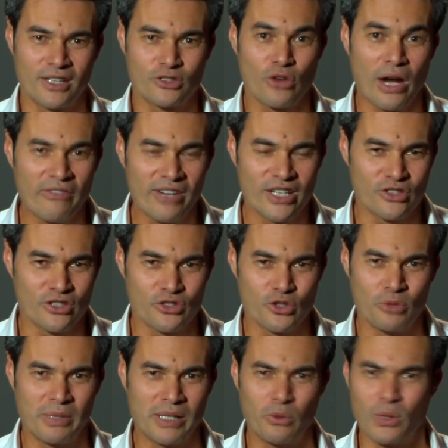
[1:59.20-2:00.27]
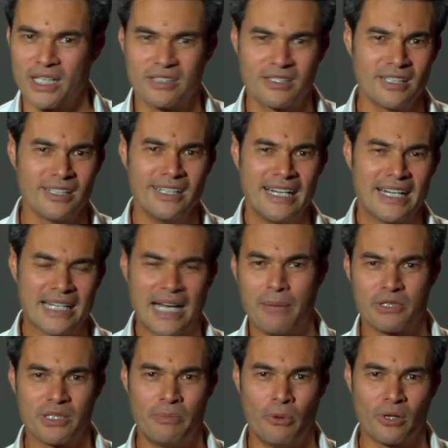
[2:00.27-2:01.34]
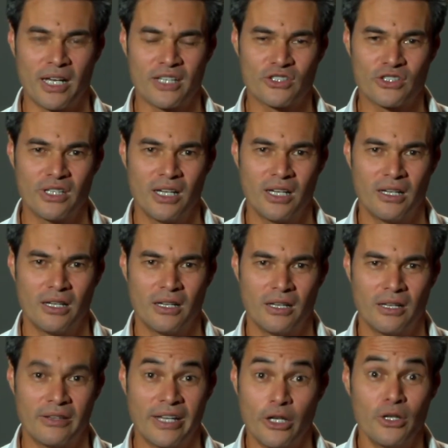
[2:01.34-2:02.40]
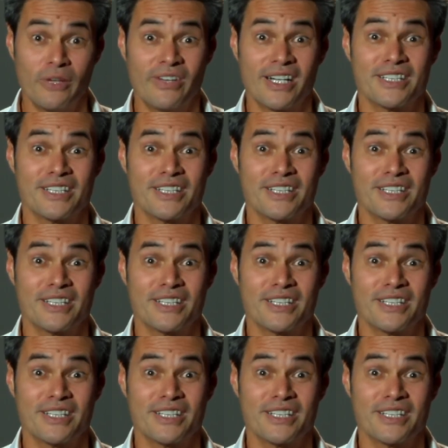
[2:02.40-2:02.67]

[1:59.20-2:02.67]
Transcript: travel agents who would be willing to come support us. They don't even